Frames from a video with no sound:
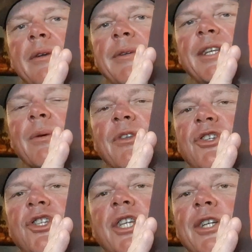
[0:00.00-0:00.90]
the
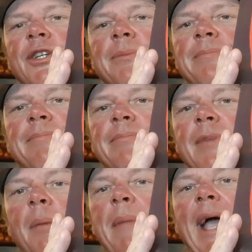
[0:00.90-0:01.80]
sheer
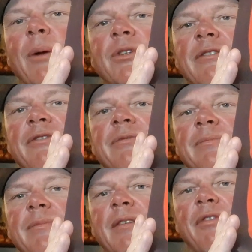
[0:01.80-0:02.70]
amount of
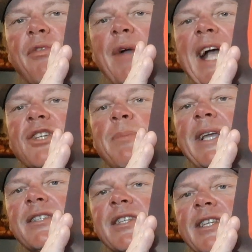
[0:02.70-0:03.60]
thrash
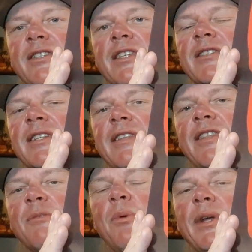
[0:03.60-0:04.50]
bands that existed at
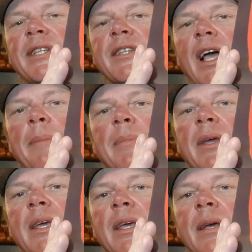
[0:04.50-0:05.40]
this point in time.
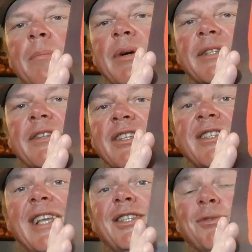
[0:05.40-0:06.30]
But this
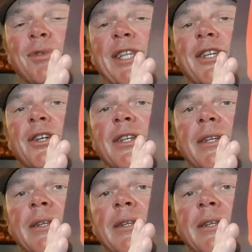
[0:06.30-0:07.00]
is actually really good.